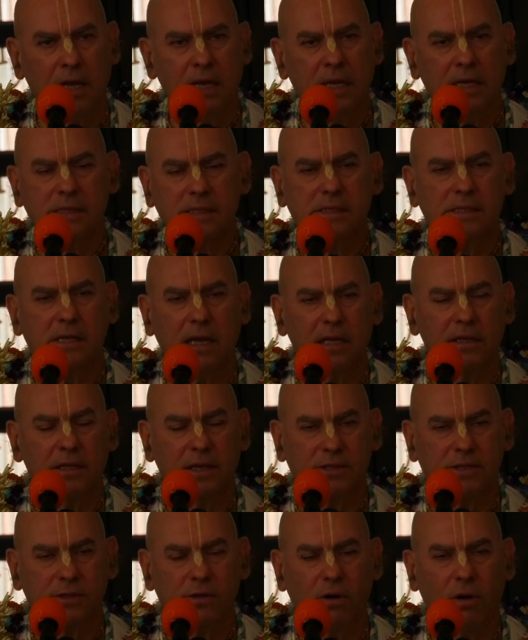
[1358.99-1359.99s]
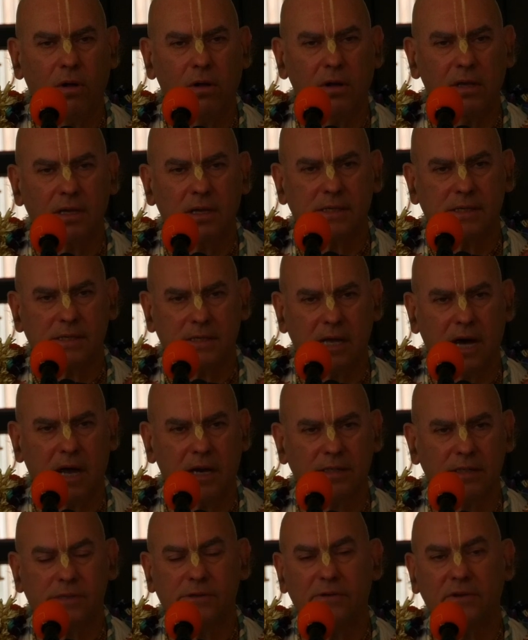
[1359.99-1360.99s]
The soul
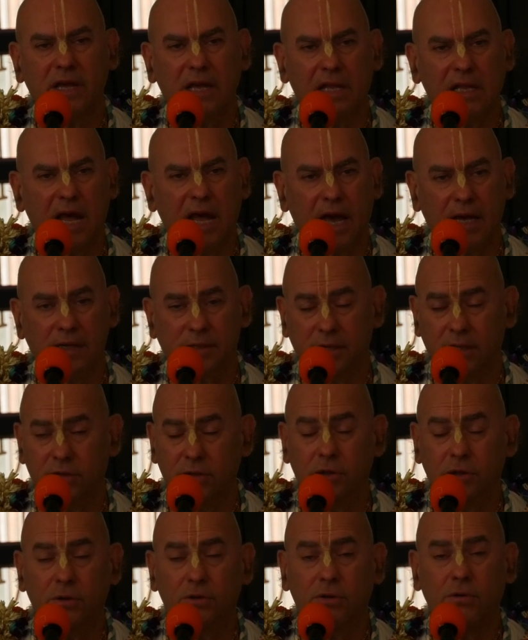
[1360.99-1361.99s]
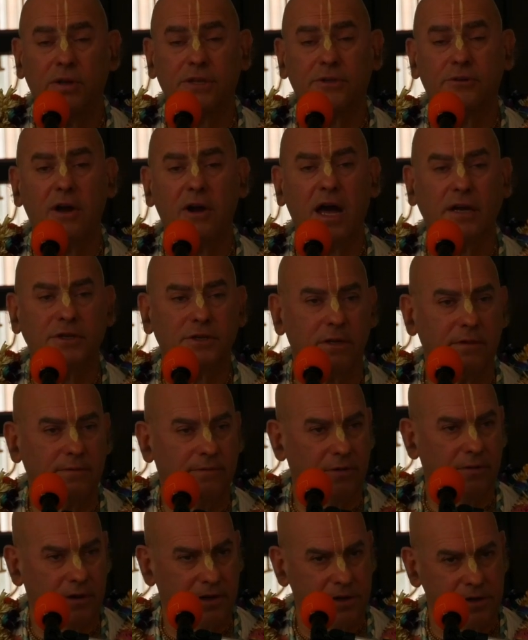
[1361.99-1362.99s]
starts realizing, due to attraction
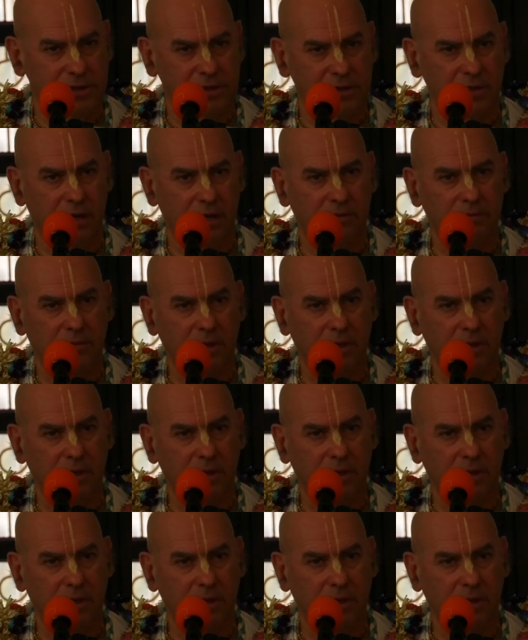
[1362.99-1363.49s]
for Krishna,